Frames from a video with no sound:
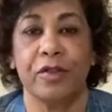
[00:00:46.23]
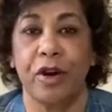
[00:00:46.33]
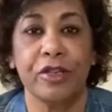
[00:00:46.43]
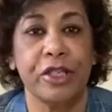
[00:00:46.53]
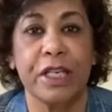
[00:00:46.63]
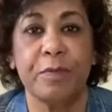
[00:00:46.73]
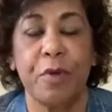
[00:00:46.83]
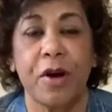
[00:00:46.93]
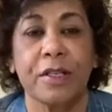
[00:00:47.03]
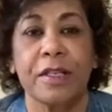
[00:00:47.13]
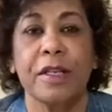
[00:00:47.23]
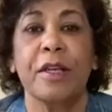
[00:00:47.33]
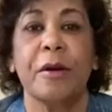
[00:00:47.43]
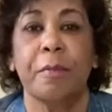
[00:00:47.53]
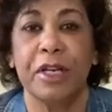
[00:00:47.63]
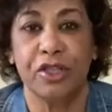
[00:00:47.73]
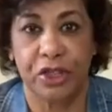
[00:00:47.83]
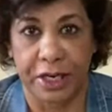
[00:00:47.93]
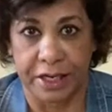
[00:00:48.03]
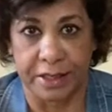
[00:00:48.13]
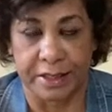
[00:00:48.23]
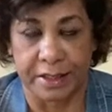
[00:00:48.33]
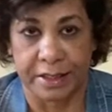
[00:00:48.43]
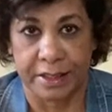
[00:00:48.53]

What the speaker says: not chickenpox, but shingles.